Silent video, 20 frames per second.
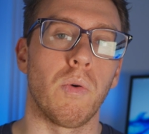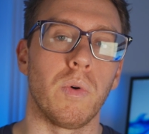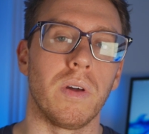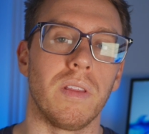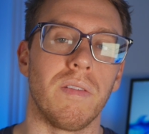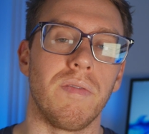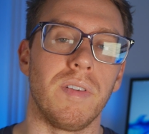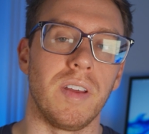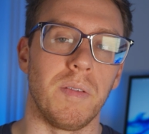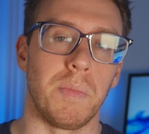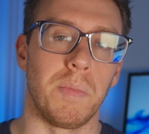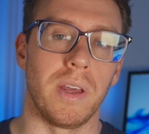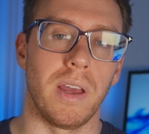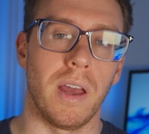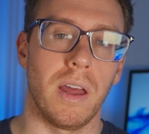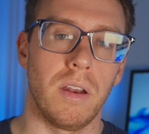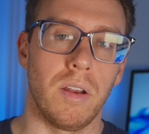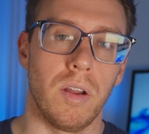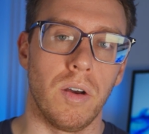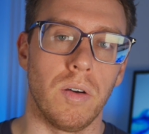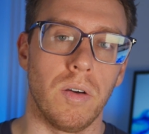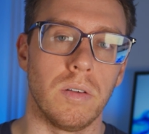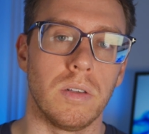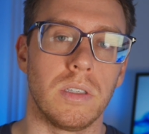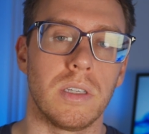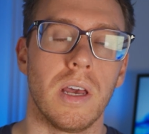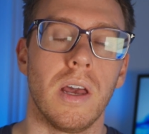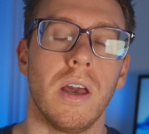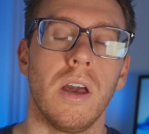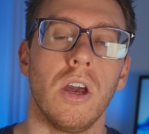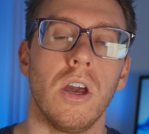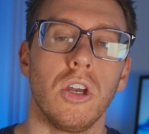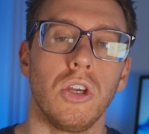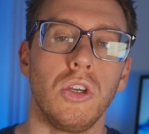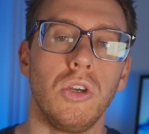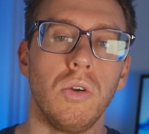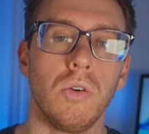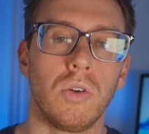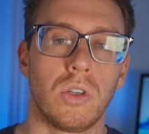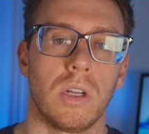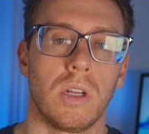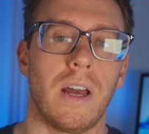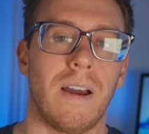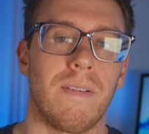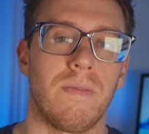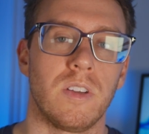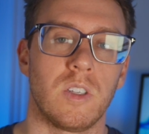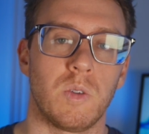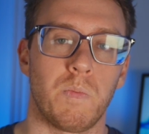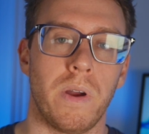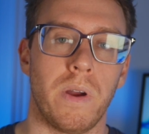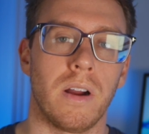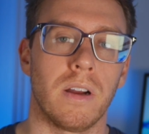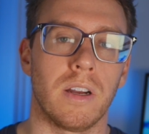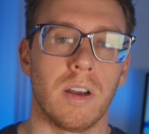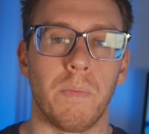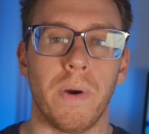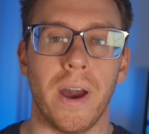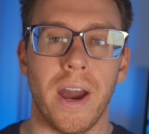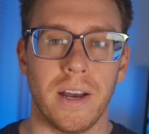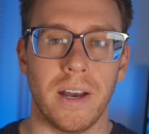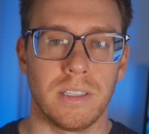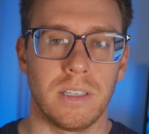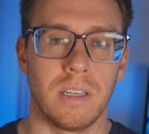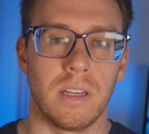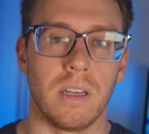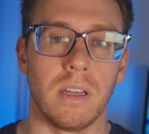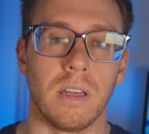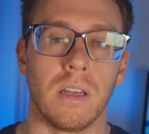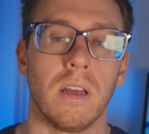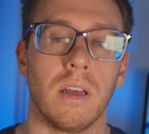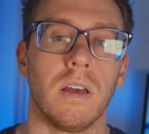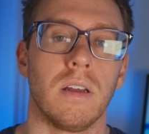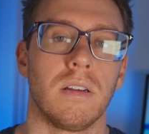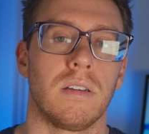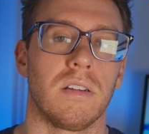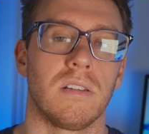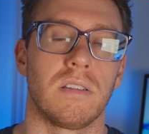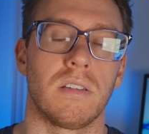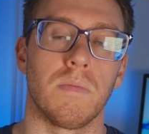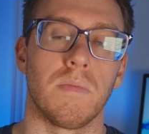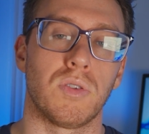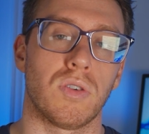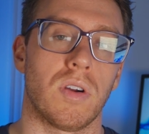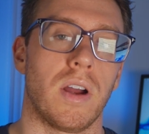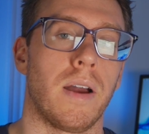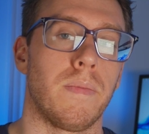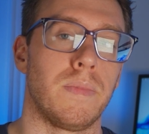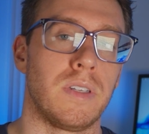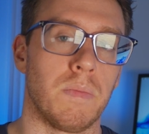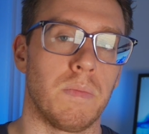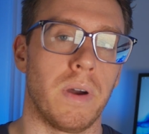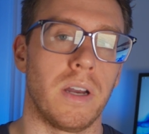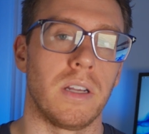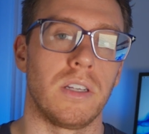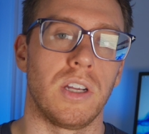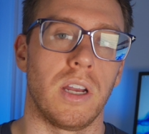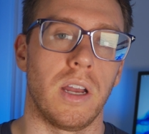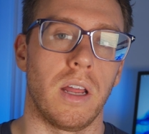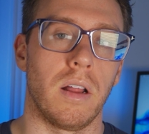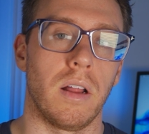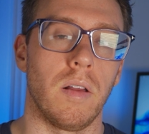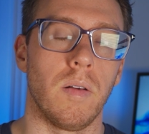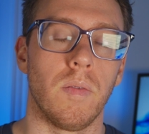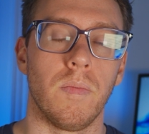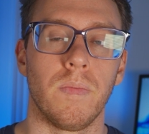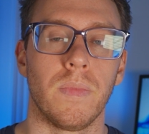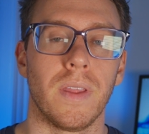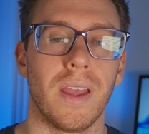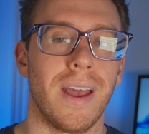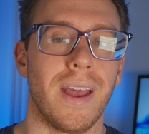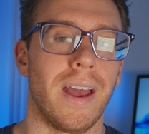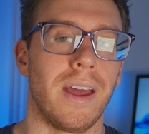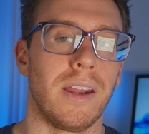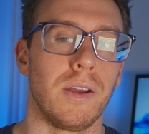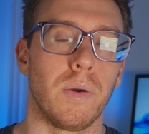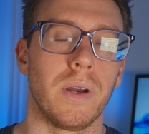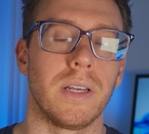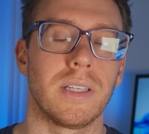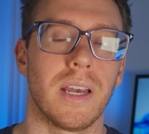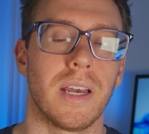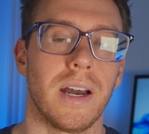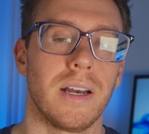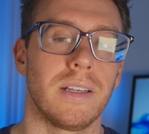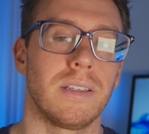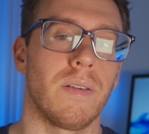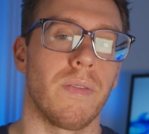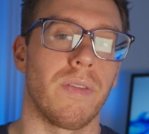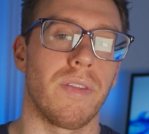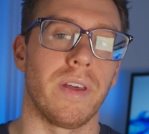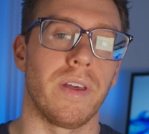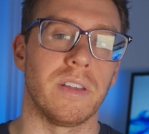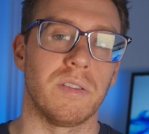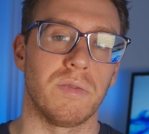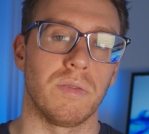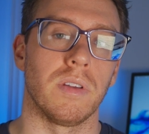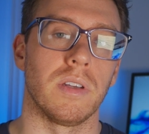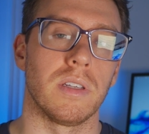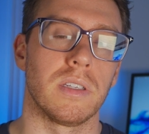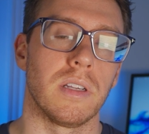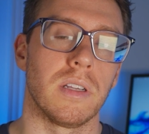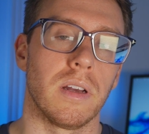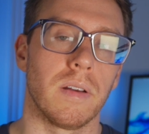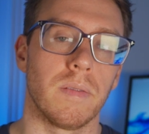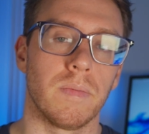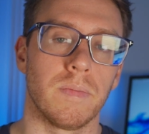with V P N nodes, you should have the spare capacity to subscribe to my channel. Anyways, guys, thanks for listening.